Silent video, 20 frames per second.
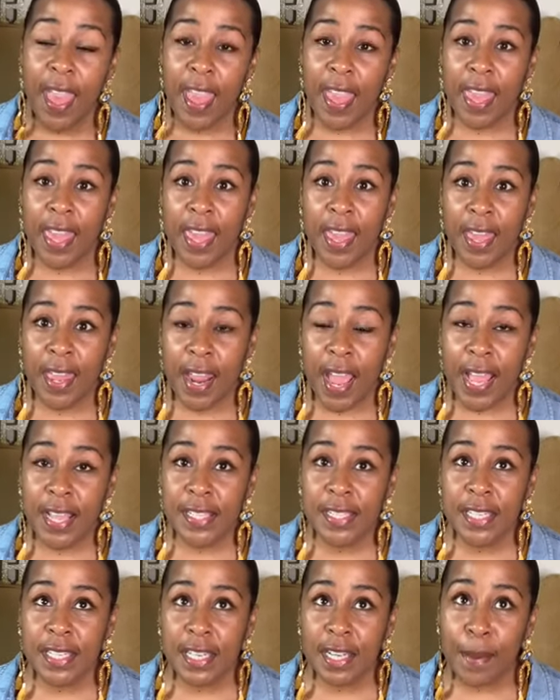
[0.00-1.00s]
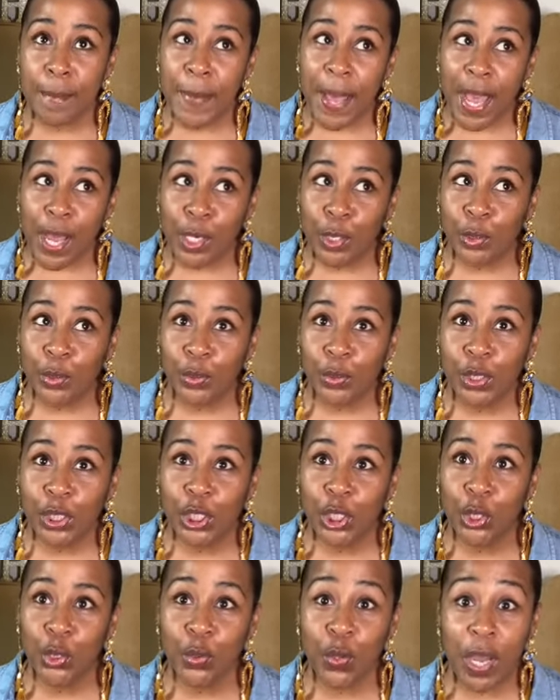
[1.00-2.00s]
and I took about
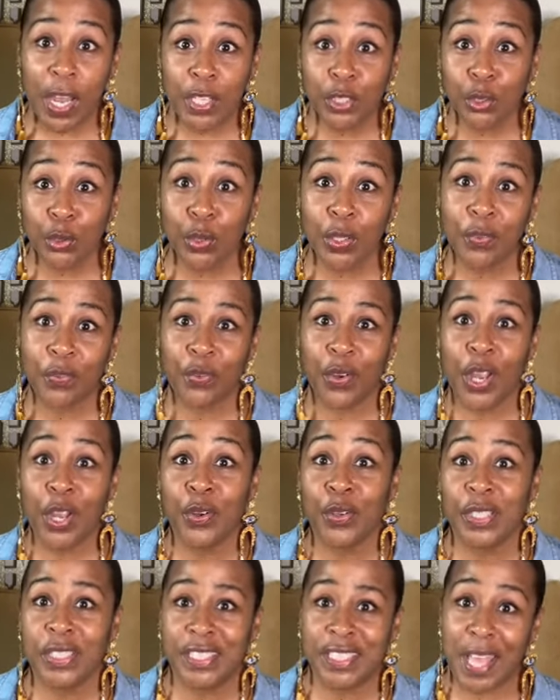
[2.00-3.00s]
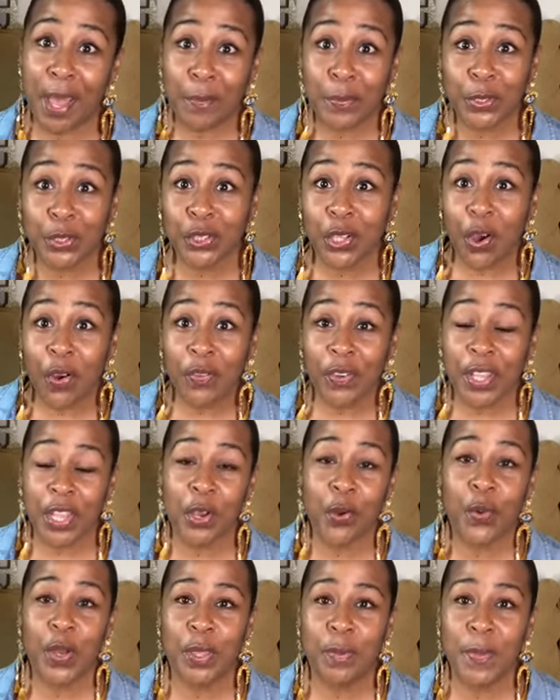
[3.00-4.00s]
200 fragrance samples over
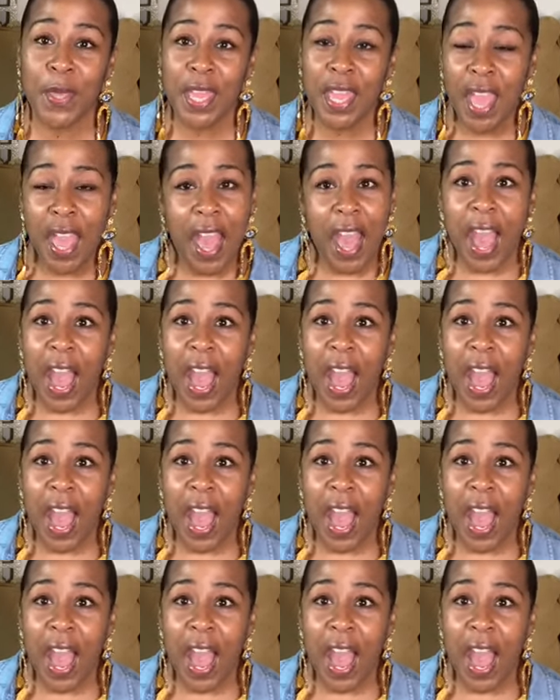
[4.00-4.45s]
there with me.